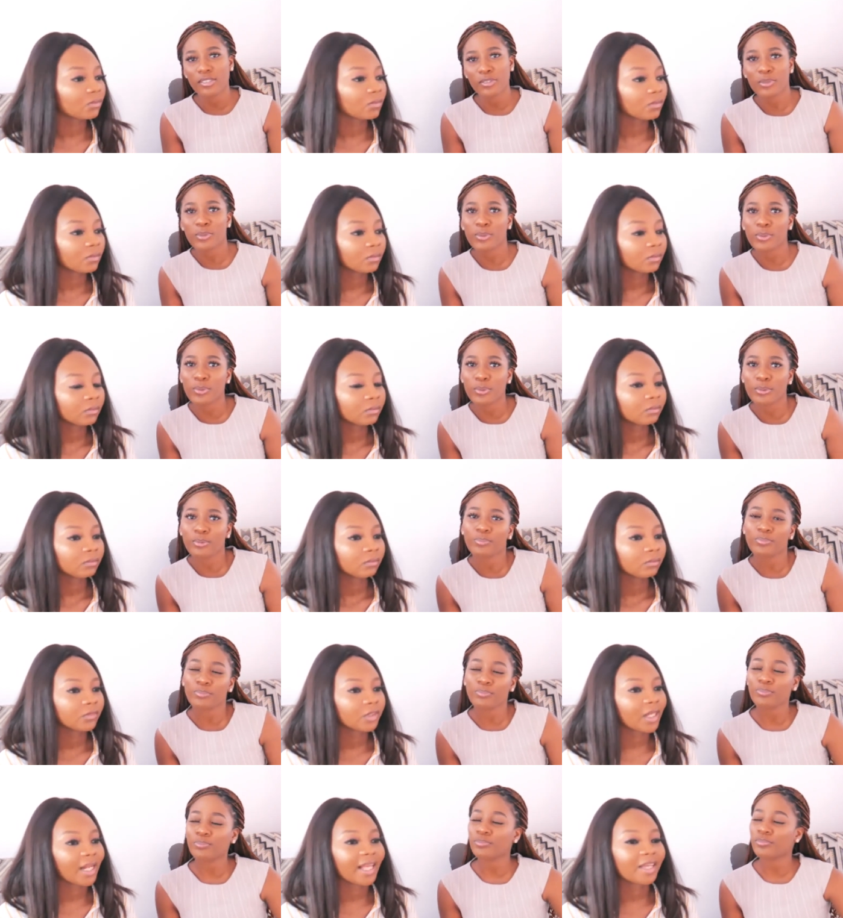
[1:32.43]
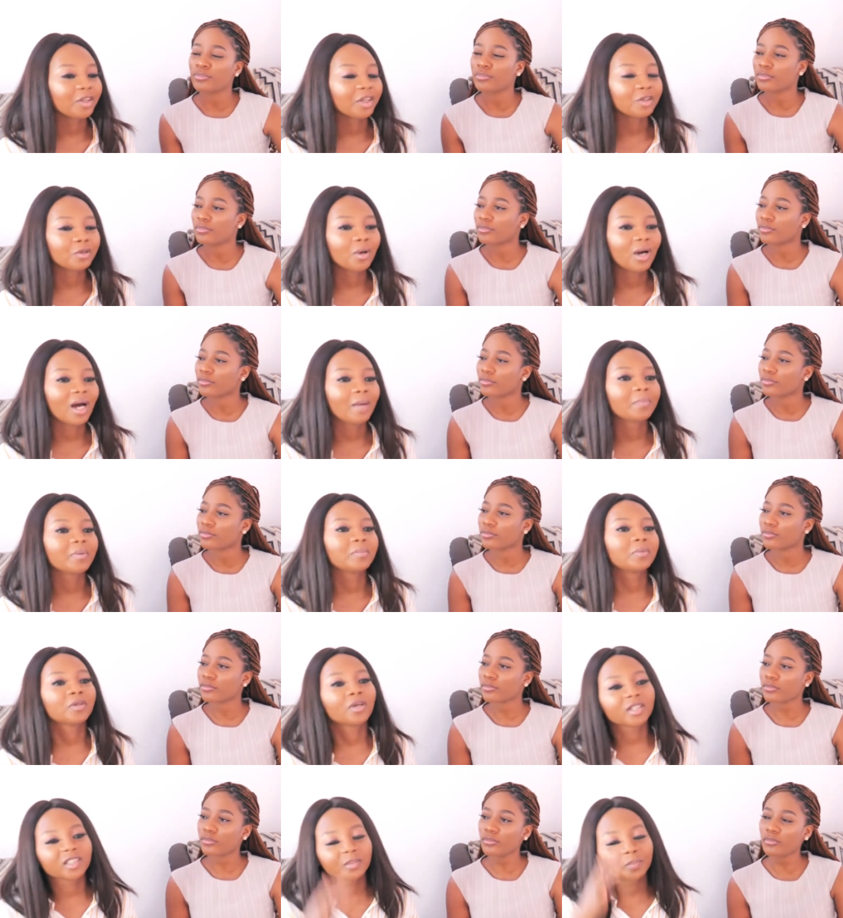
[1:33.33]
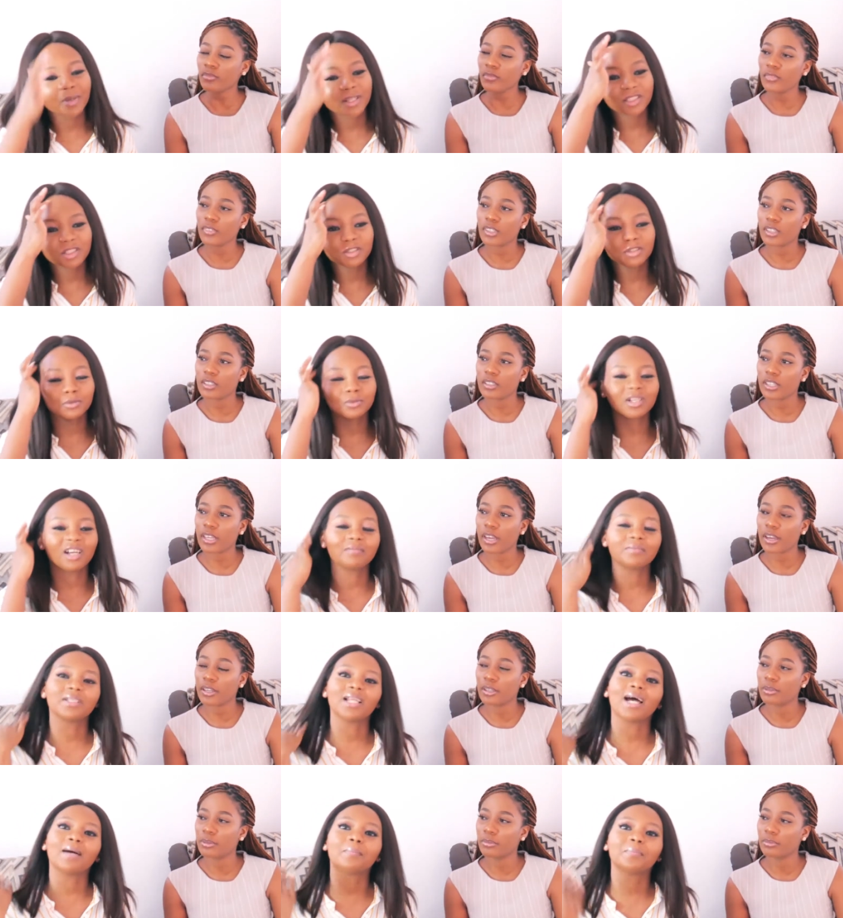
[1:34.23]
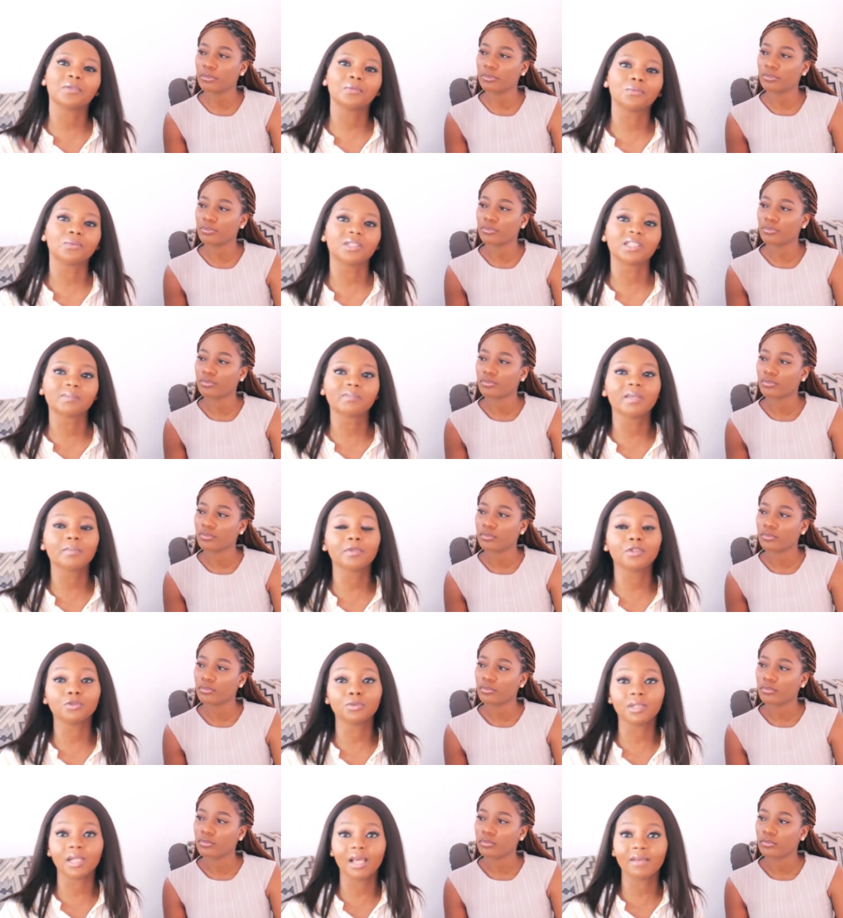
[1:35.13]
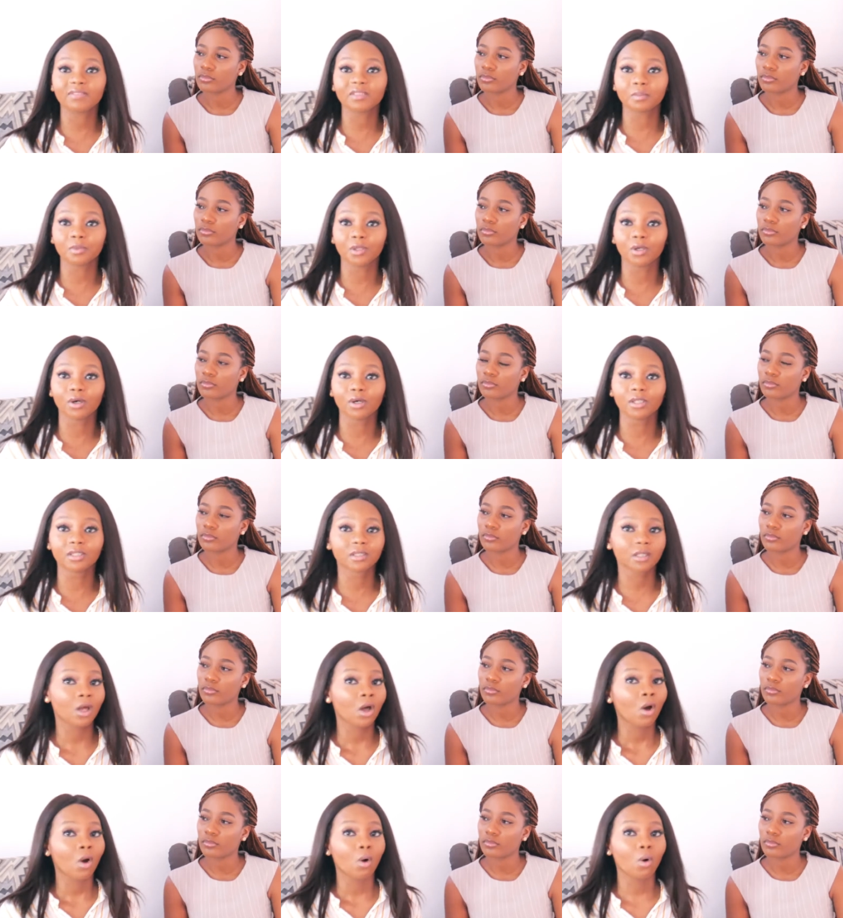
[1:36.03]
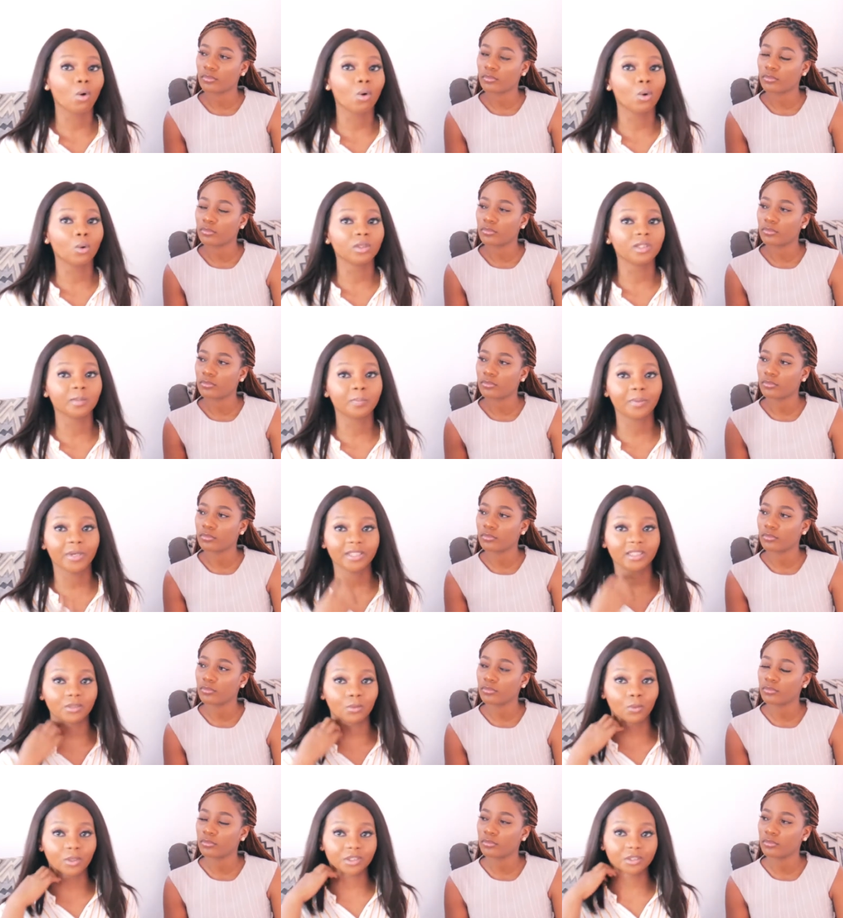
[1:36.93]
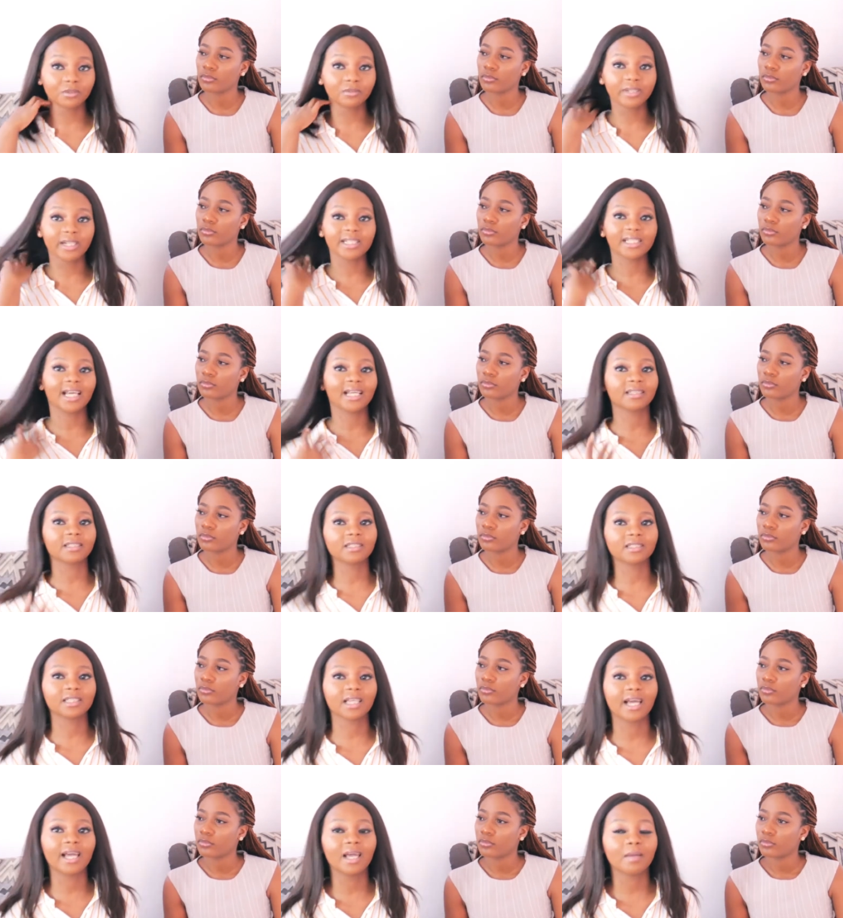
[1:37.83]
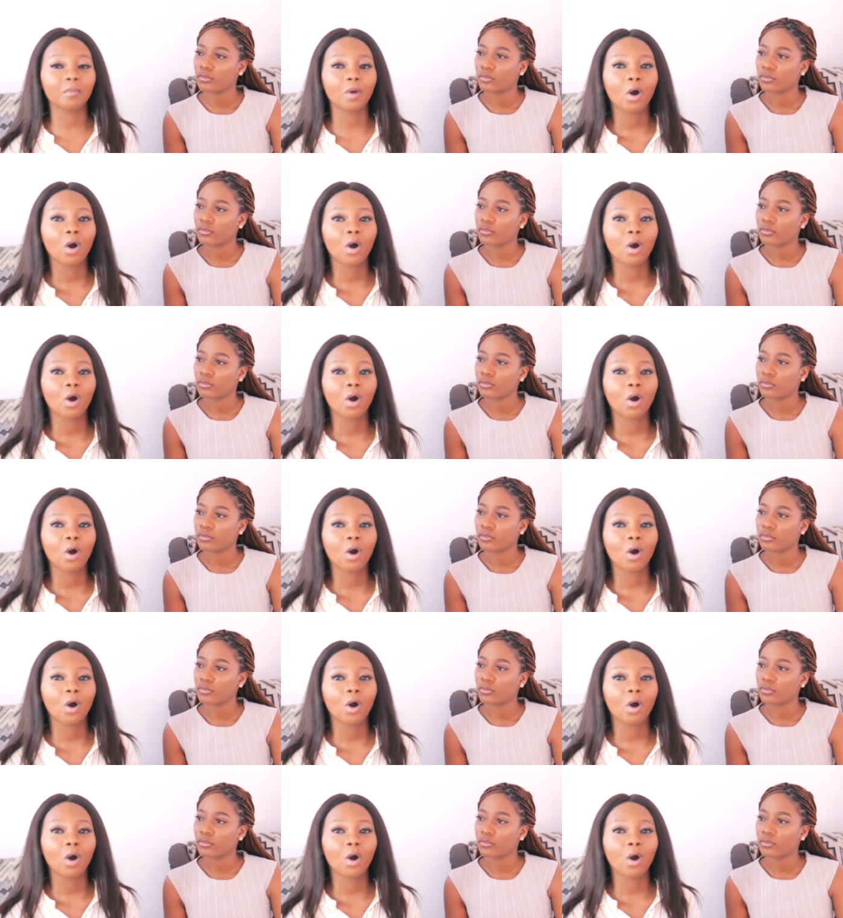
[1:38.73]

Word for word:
Speaker 1: So like, you're not happy because the person you'd have been happy with, maybe you left because the person wasn't ready at the time,